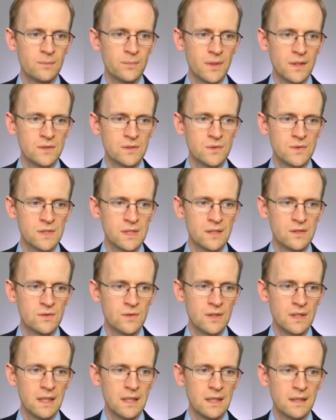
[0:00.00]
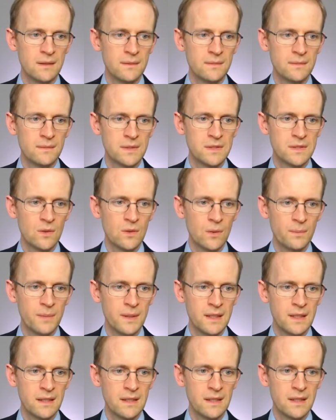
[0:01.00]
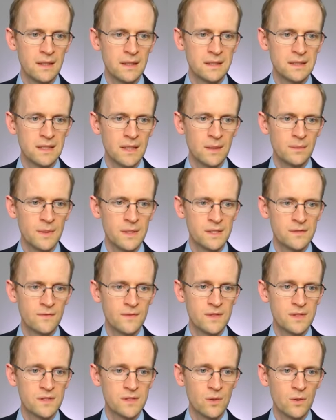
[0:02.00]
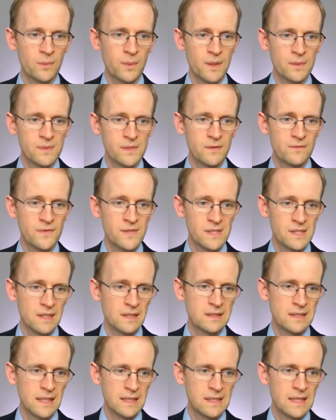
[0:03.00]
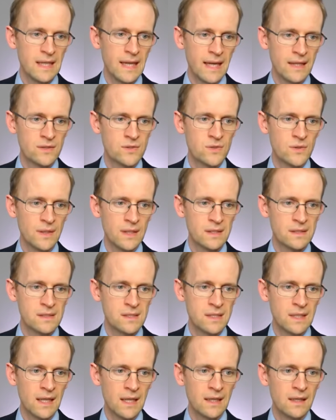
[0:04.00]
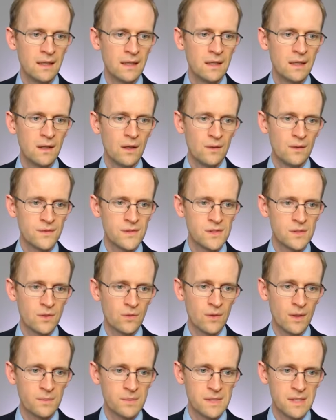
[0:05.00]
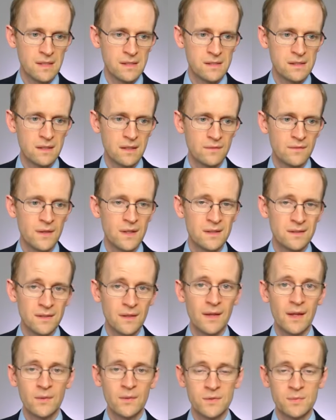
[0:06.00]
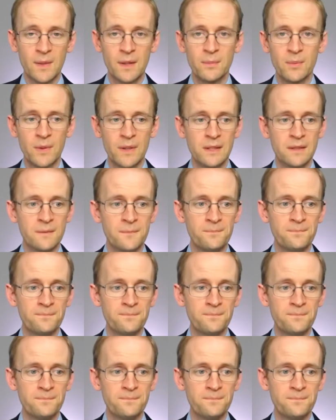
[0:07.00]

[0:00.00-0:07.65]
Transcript: branch or subsidiary must not be established for the sole purpose of facilitating entry and stay of the sole representative. So that was my point.